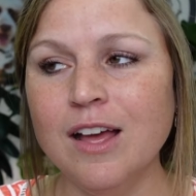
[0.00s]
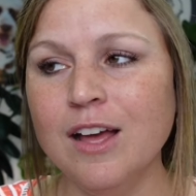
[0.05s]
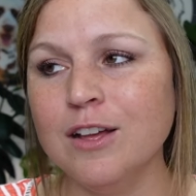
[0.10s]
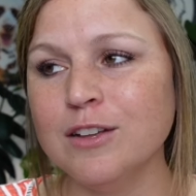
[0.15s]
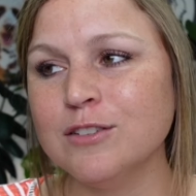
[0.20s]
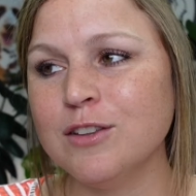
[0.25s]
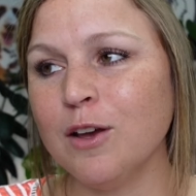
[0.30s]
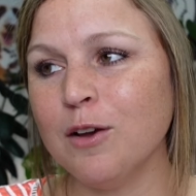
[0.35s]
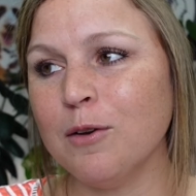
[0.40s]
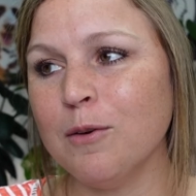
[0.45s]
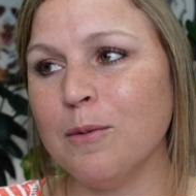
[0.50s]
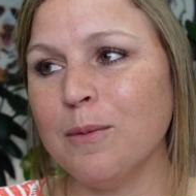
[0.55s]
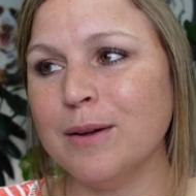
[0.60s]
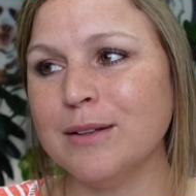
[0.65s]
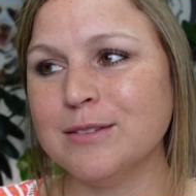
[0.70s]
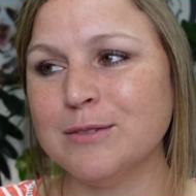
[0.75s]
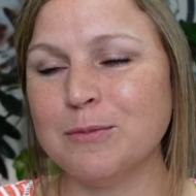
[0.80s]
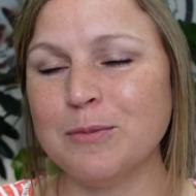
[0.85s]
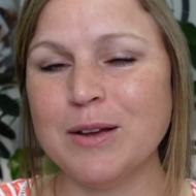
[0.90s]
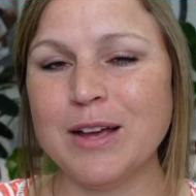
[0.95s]
So
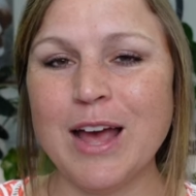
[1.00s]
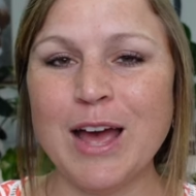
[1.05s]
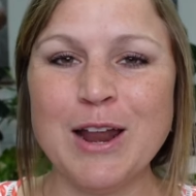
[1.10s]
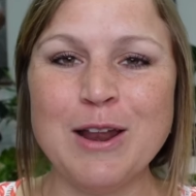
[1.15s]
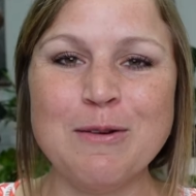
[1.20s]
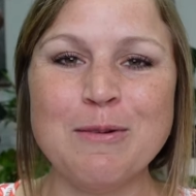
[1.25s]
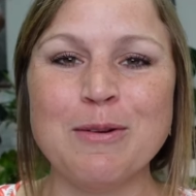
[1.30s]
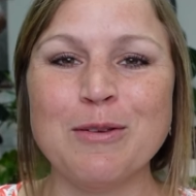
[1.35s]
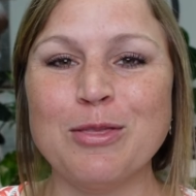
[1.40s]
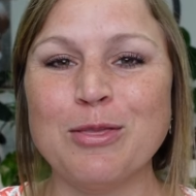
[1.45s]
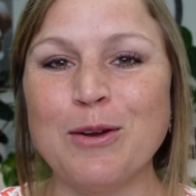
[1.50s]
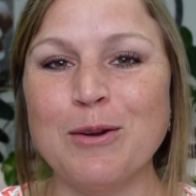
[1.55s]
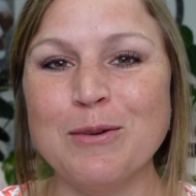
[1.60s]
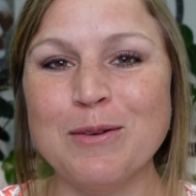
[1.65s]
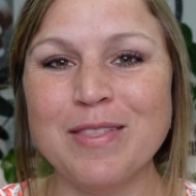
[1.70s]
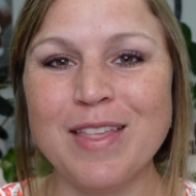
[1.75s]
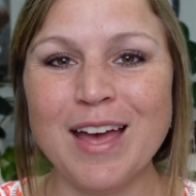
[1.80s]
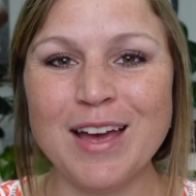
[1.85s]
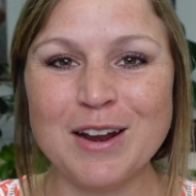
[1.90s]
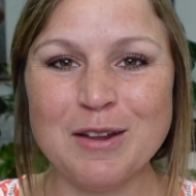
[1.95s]
it's we kind of were
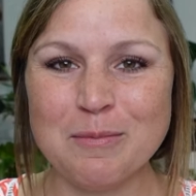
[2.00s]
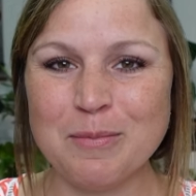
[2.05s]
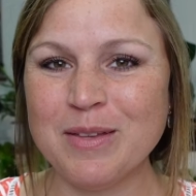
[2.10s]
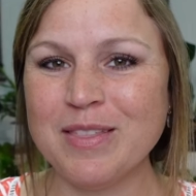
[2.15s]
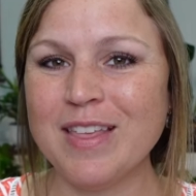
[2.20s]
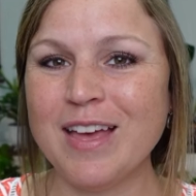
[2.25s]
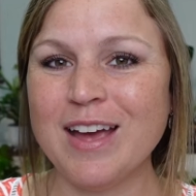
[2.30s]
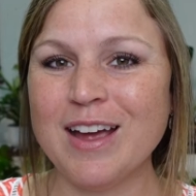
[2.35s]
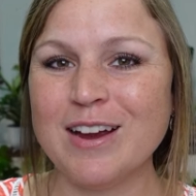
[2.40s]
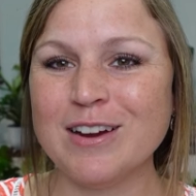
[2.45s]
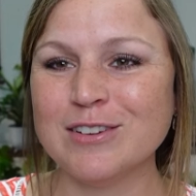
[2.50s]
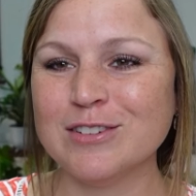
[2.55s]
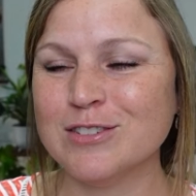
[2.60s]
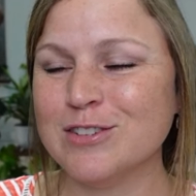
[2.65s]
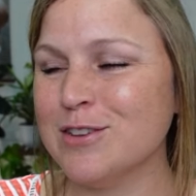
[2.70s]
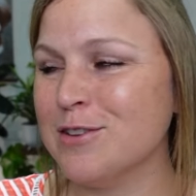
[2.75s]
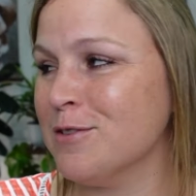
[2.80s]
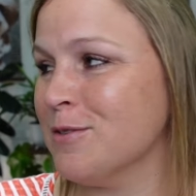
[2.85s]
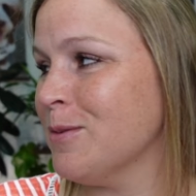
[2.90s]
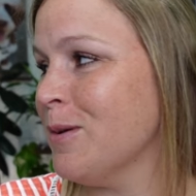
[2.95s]
throwing that up in the air
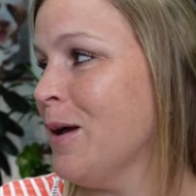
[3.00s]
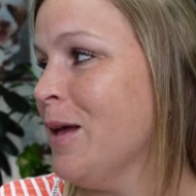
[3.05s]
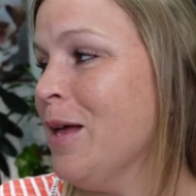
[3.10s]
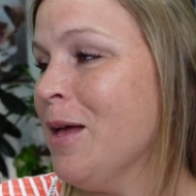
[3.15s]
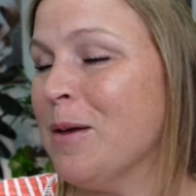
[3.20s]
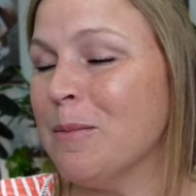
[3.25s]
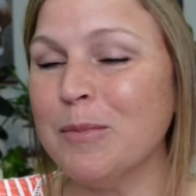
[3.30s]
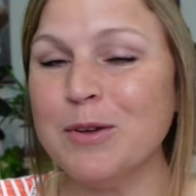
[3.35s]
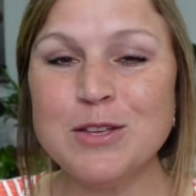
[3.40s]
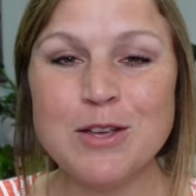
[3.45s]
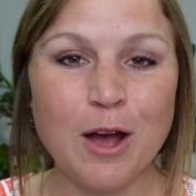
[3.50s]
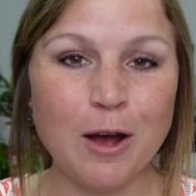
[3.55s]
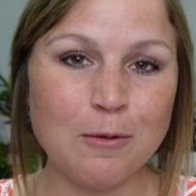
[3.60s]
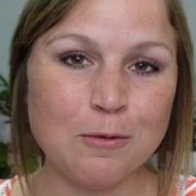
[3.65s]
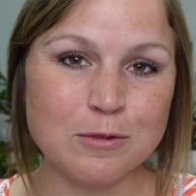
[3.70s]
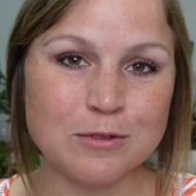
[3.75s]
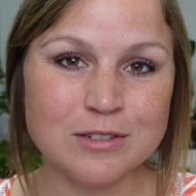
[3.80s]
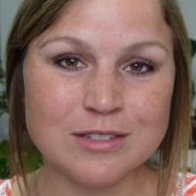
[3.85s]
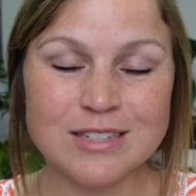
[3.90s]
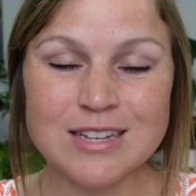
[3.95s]
too. But y'all
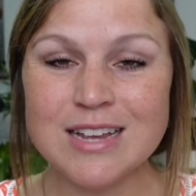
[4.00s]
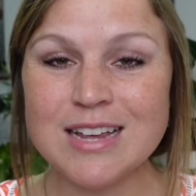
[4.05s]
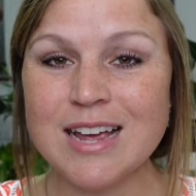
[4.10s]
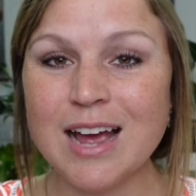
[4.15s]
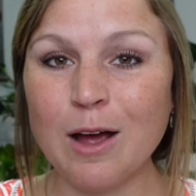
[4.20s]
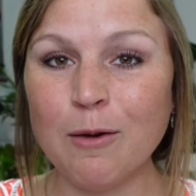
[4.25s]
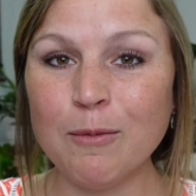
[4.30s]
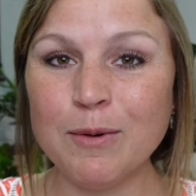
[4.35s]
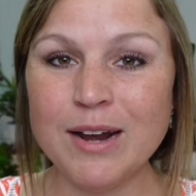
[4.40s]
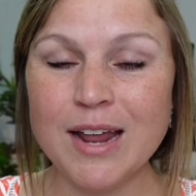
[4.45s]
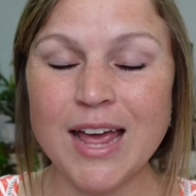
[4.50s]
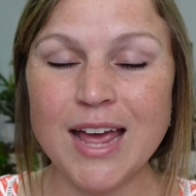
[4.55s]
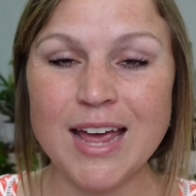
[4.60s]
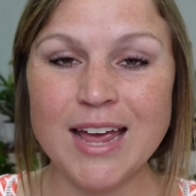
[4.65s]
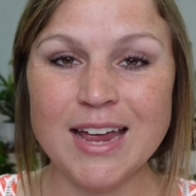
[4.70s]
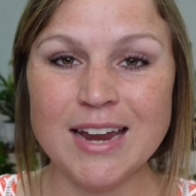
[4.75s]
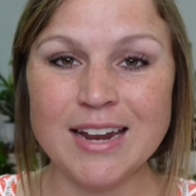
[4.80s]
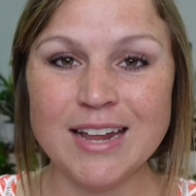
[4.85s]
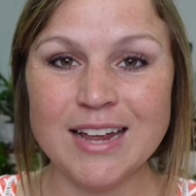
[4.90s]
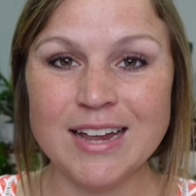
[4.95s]
will see, I went
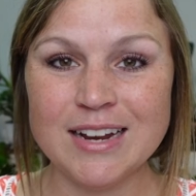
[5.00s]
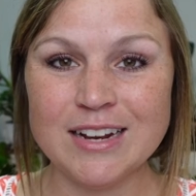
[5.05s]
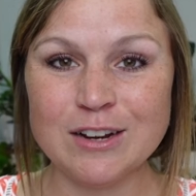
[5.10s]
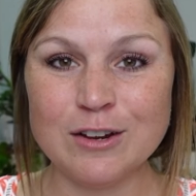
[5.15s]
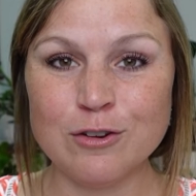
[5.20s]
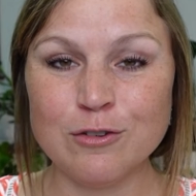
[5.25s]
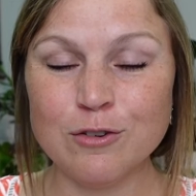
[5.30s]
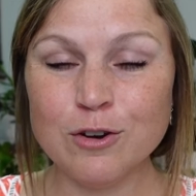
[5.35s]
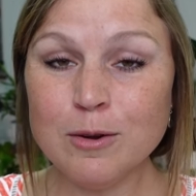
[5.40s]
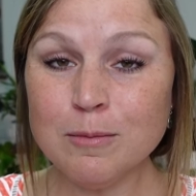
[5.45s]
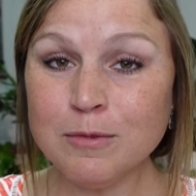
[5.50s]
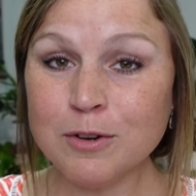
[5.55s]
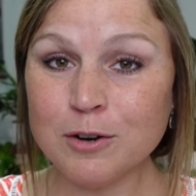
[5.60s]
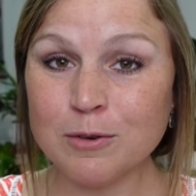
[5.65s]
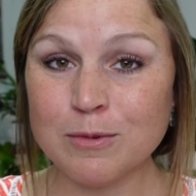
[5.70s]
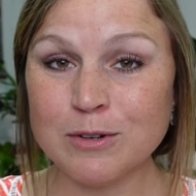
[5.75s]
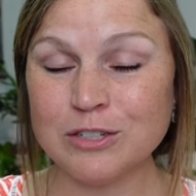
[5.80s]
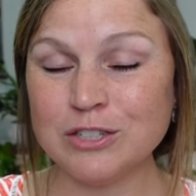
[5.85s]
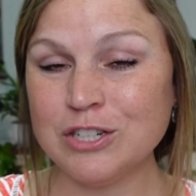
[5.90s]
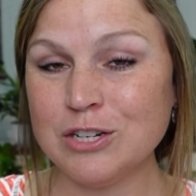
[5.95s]
ahead and groomed her
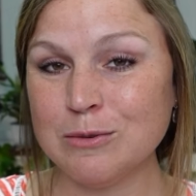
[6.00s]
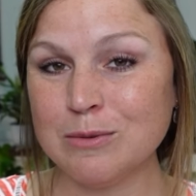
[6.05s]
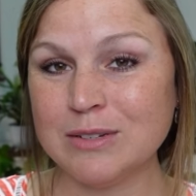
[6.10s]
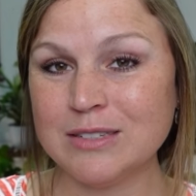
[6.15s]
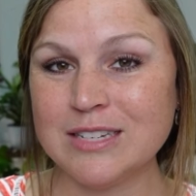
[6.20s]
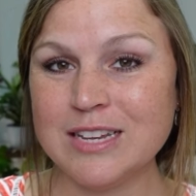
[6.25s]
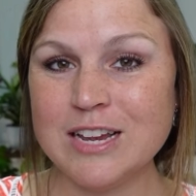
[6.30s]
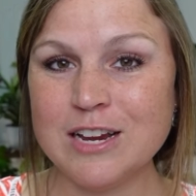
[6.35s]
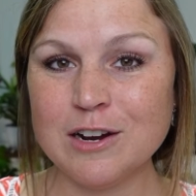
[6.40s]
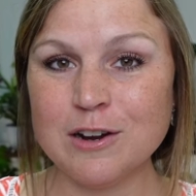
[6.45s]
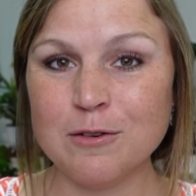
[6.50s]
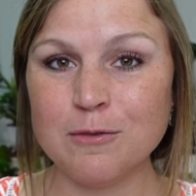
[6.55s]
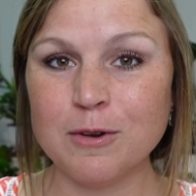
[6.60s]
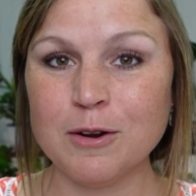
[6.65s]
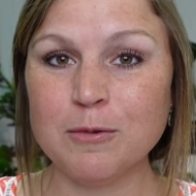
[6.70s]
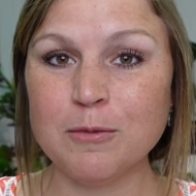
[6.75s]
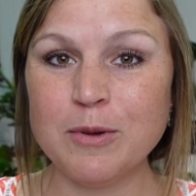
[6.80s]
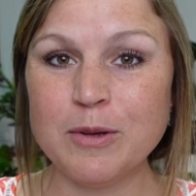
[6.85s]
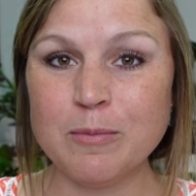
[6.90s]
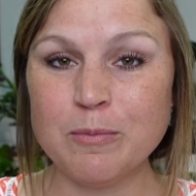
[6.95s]
when she was here
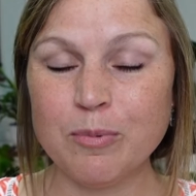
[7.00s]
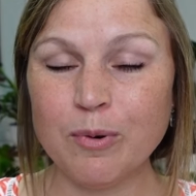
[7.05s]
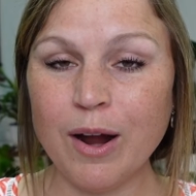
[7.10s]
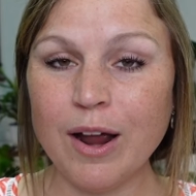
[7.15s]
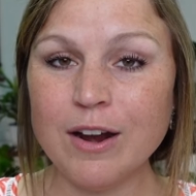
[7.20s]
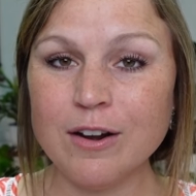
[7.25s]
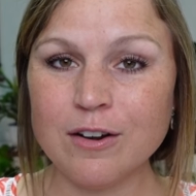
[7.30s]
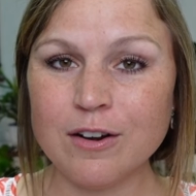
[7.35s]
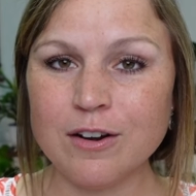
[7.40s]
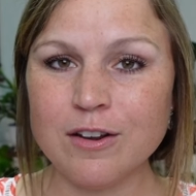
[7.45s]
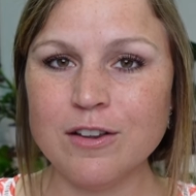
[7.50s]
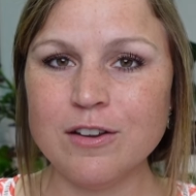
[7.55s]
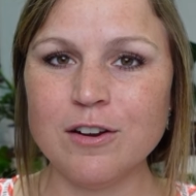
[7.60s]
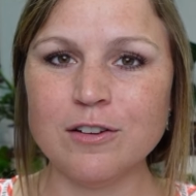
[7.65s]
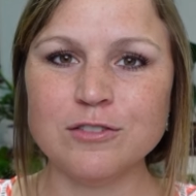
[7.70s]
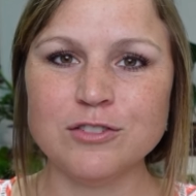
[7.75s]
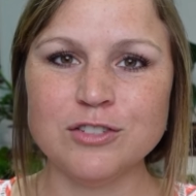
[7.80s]
when we bred her, you know,